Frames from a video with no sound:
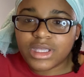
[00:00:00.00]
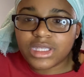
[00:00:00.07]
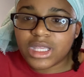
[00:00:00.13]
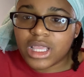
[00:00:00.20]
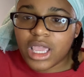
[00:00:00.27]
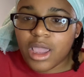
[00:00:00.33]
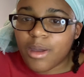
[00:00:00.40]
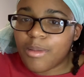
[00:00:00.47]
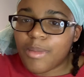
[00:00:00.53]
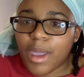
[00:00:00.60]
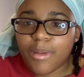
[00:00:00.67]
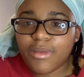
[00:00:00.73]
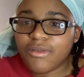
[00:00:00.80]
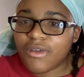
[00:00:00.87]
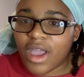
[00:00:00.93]
sitting here
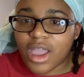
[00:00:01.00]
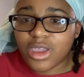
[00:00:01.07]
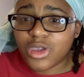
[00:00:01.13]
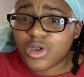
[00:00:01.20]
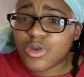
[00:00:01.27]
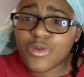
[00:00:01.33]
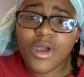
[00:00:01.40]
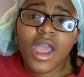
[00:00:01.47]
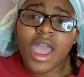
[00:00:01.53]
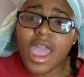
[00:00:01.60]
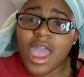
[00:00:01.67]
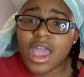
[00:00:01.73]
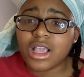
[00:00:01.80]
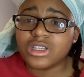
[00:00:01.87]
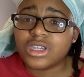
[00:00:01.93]
babyfying you
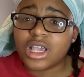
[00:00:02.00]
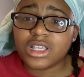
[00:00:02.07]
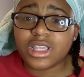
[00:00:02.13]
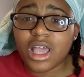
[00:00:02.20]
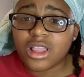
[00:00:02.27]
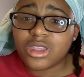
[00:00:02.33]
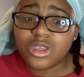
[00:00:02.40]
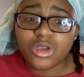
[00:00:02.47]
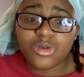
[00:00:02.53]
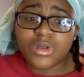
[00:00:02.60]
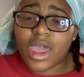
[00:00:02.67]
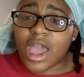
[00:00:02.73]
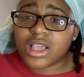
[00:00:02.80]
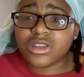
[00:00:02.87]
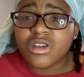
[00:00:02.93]
and chasing after you and
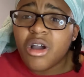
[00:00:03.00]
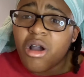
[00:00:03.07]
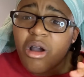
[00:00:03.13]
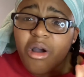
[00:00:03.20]
asking,